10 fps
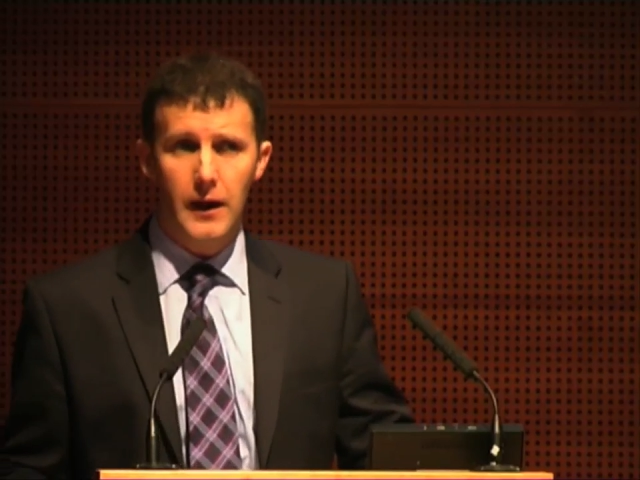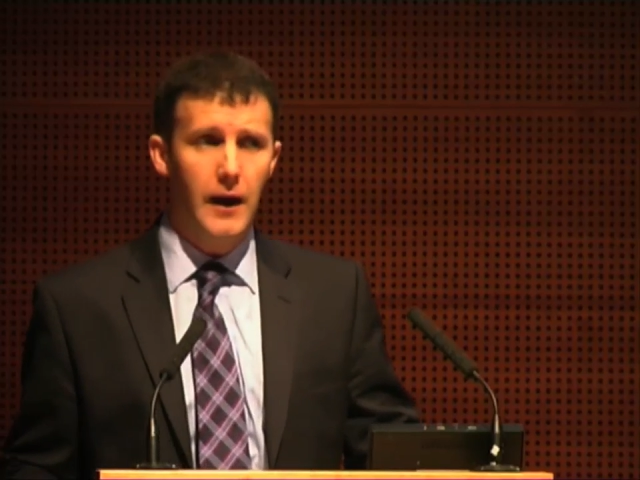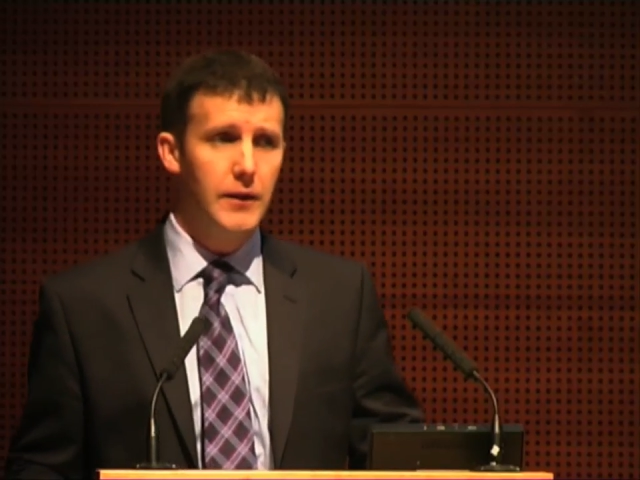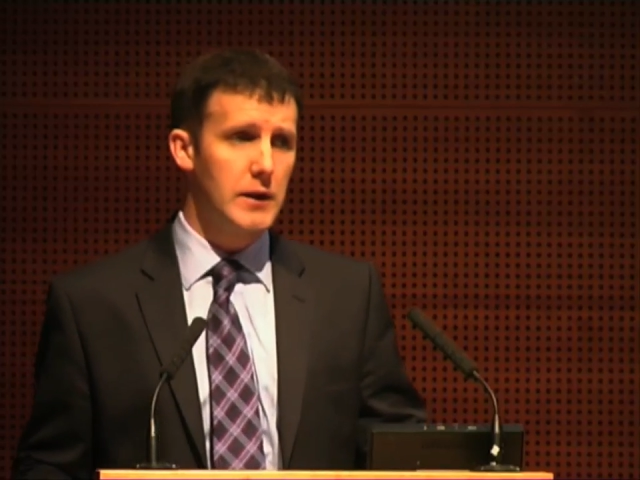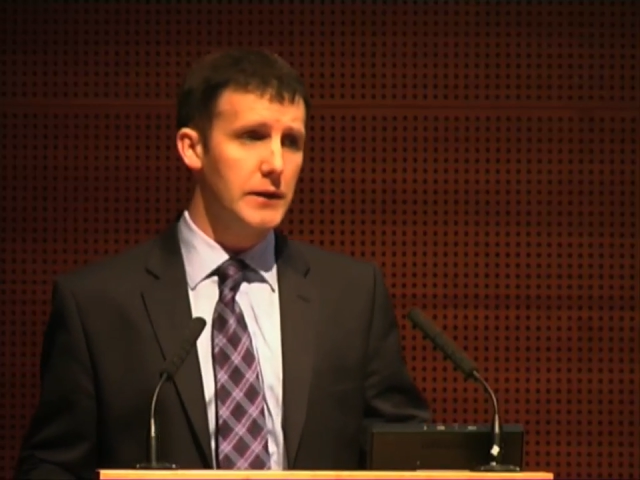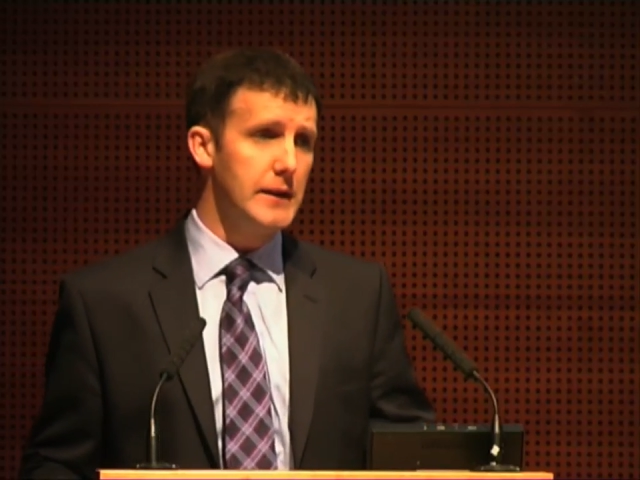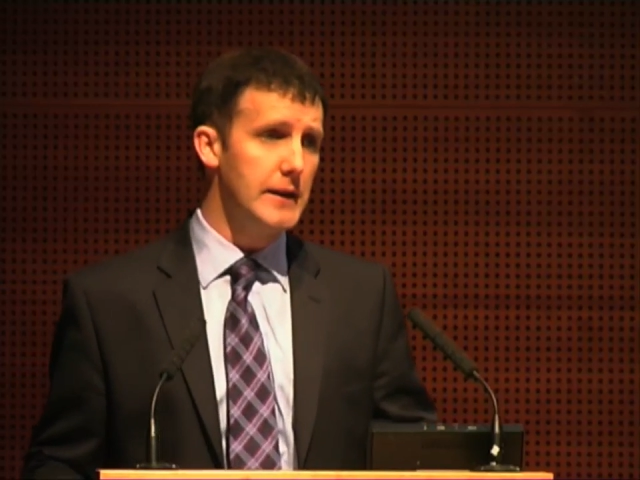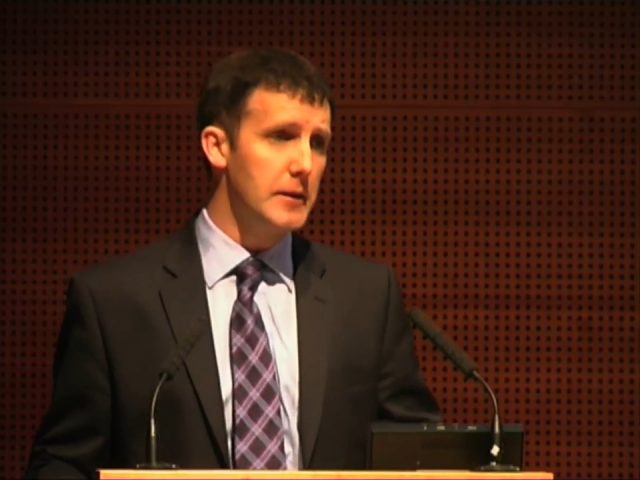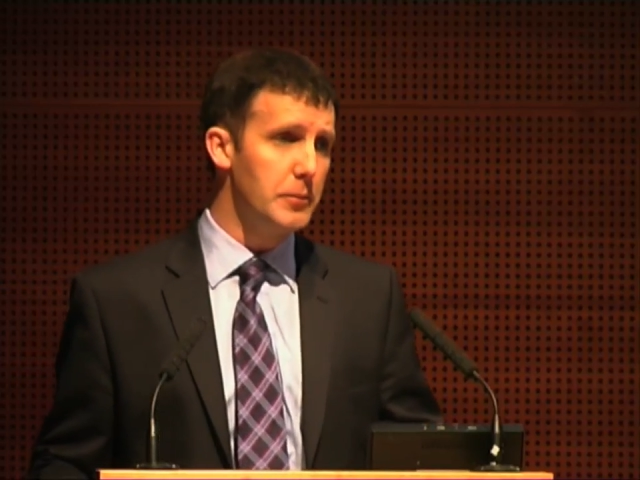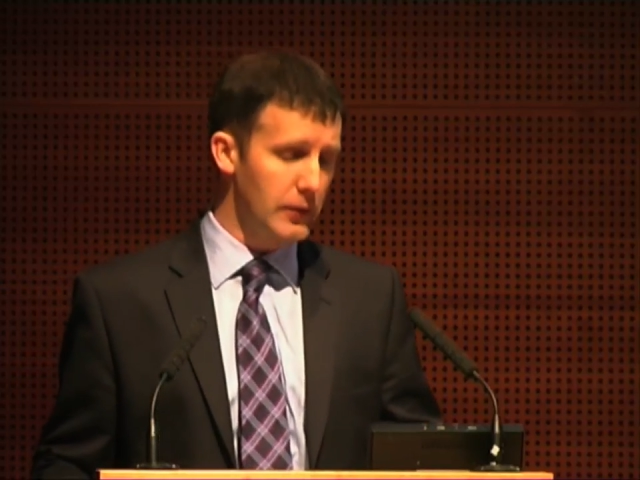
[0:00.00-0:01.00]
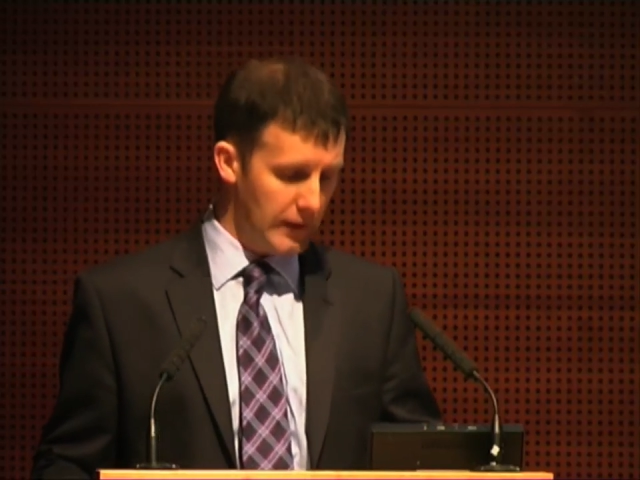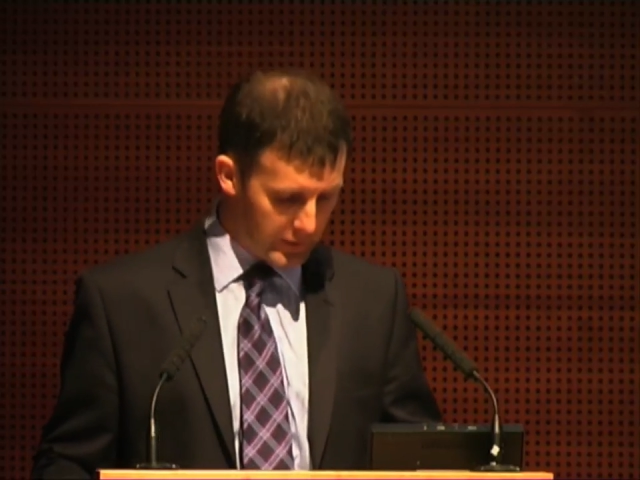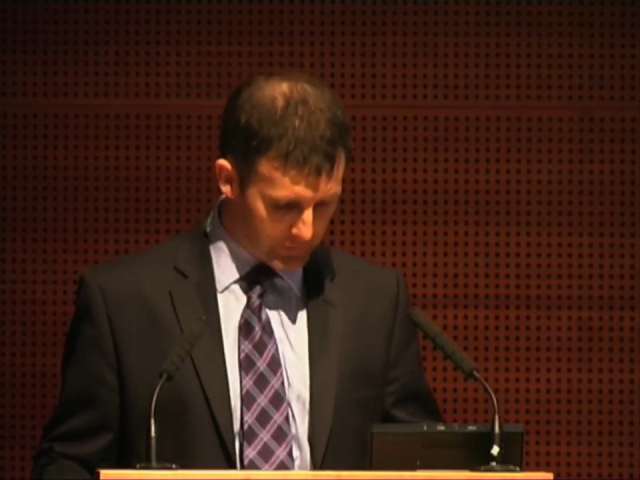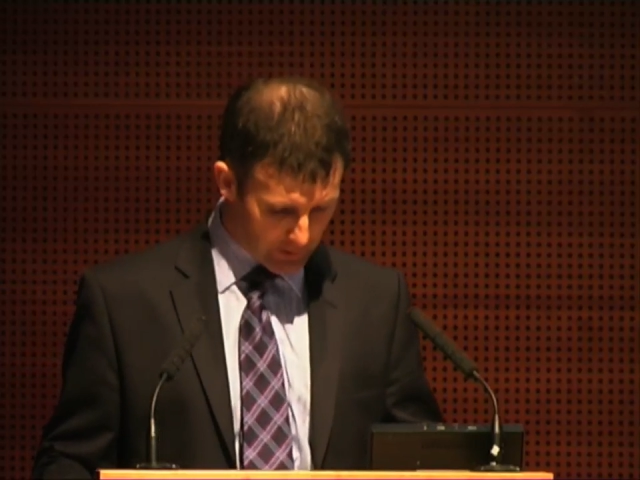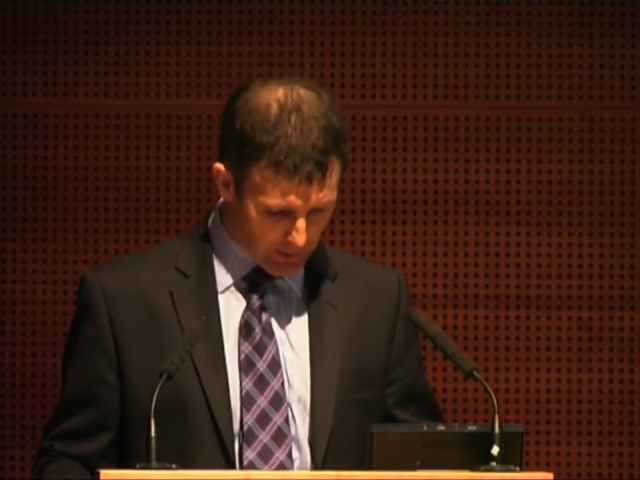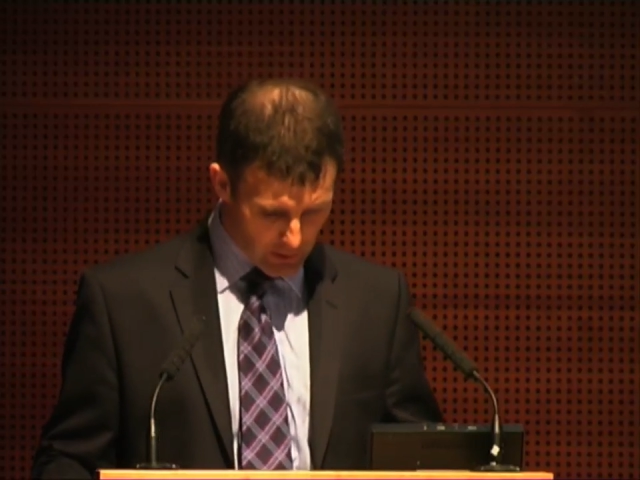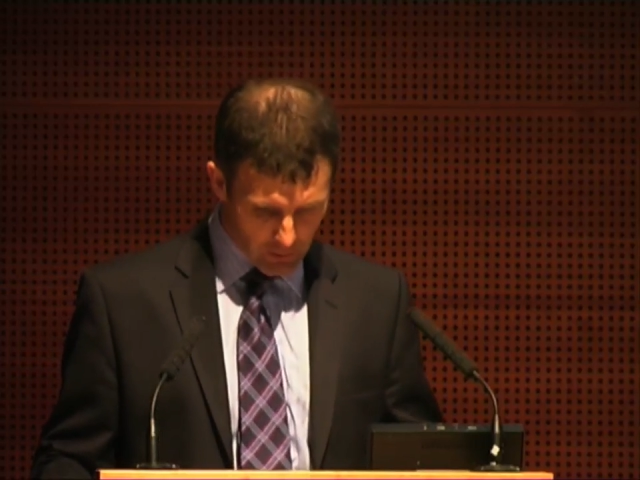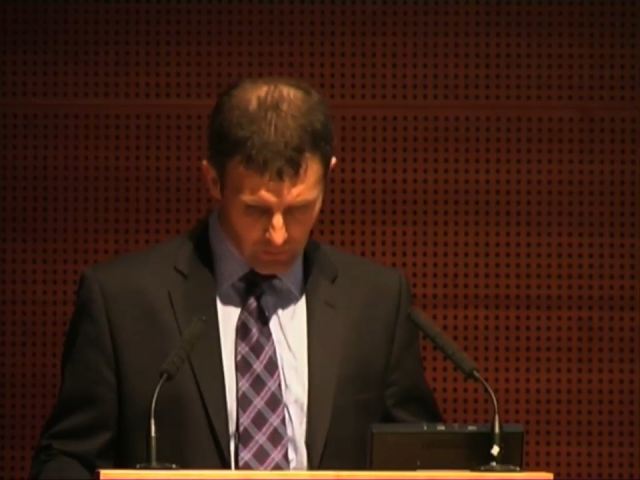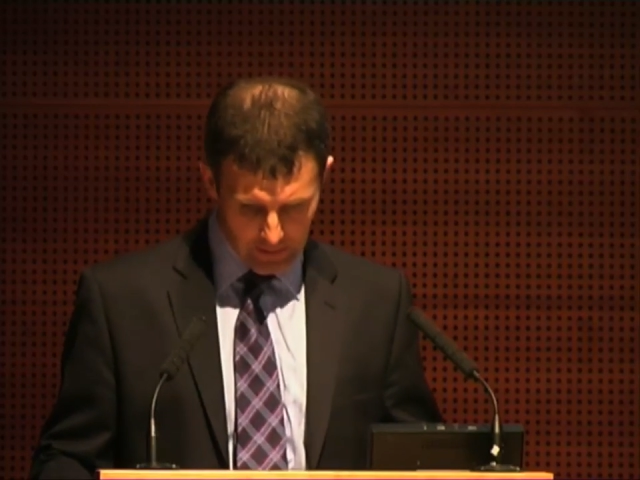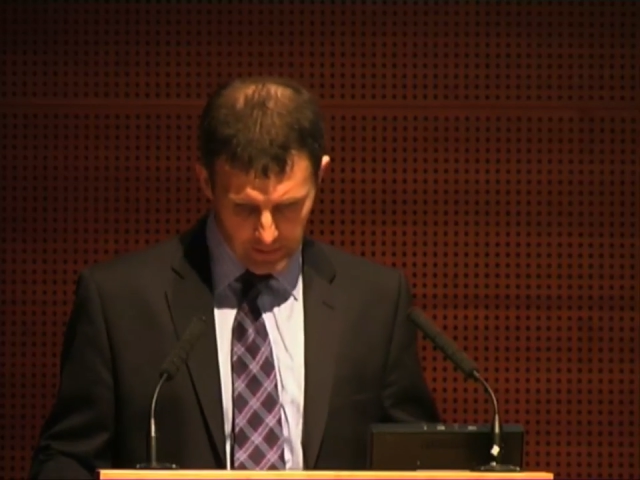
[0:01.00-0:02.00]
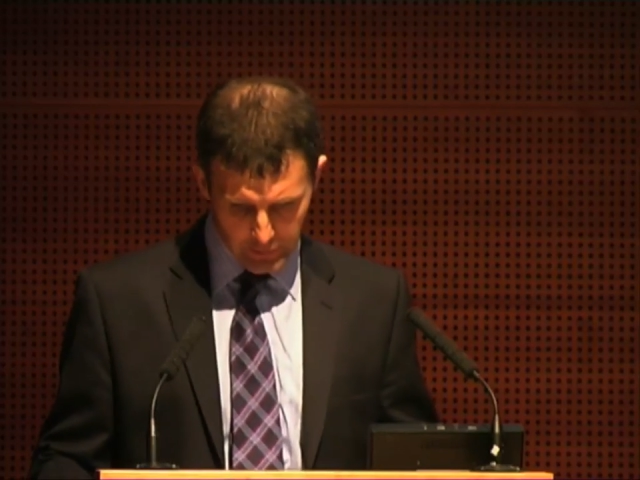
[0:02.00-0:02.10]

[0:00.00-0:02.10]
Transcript: that are taking place right